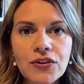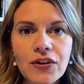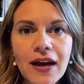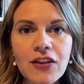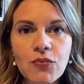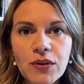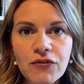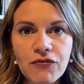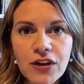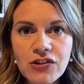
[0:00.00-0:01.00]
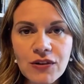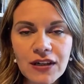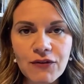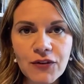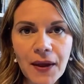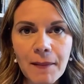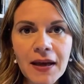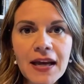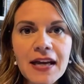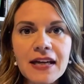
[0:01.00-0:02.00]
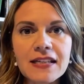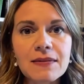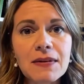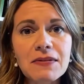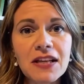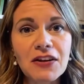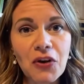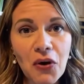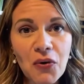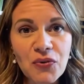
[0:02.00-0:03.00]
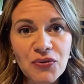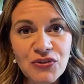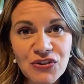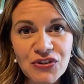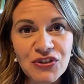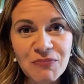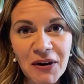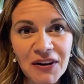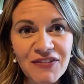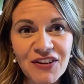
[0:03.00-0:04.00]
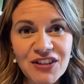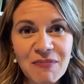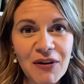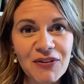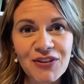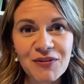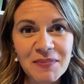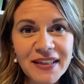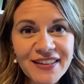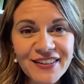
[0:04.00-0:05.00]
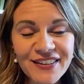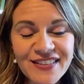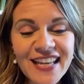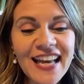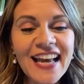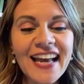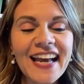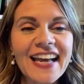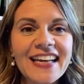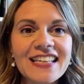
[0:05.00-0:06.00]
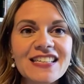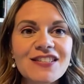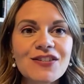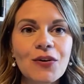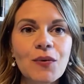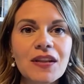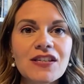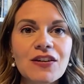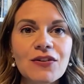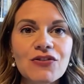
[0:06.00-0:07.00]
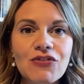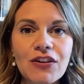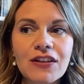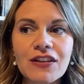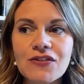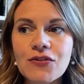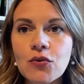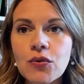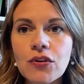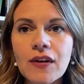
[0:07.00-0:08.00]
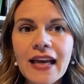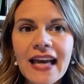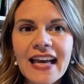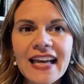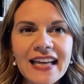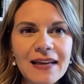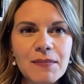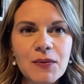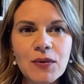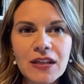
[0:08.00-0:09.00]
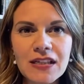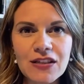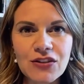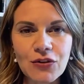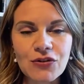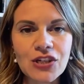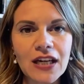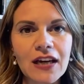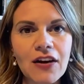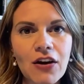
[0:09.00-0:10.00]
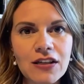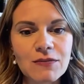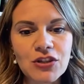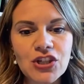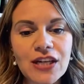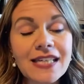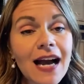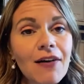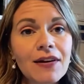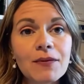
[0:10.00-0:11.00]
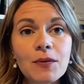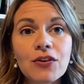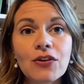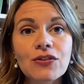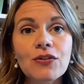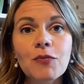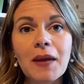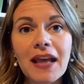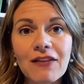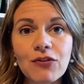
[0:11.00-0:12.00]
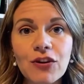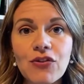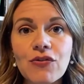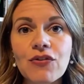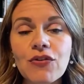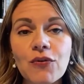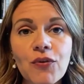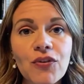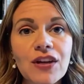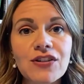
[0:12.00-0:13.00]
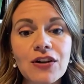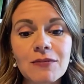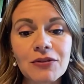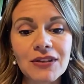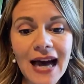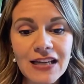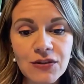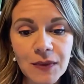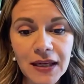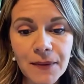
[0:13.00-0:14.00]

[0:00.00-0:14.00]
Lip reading: and it's really frustrating for them because sometimes they know they're just as smart, if not smarter than their peers. And so when they start struggling in school, it can be really discouraging. It can cause them to shut down and result in those behavior issues and so forth that I talked about last week.